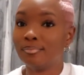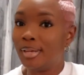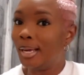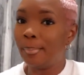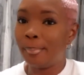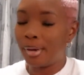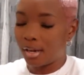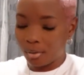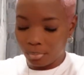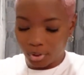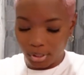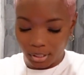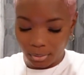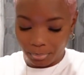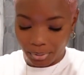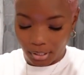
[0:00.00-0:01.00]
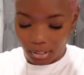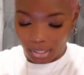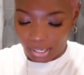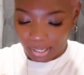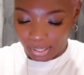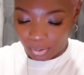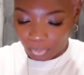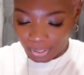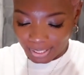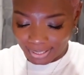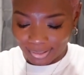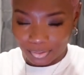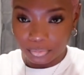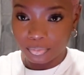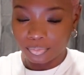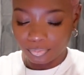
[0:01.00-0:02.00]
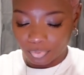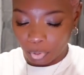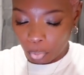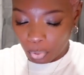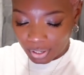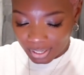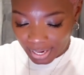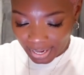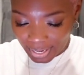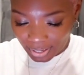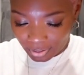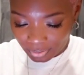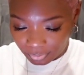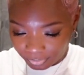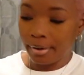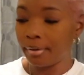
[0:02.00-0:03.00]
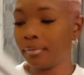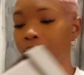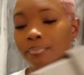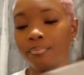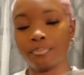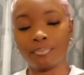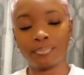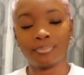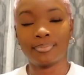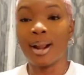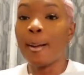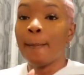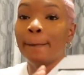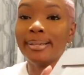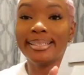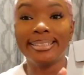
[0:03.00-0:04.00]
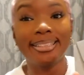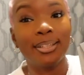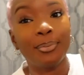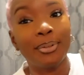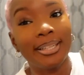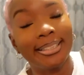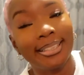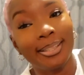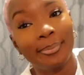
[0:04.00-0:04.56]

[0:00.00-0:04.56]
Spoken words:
Impeccable shipping. Like, what? One day, huh? Balenciaga.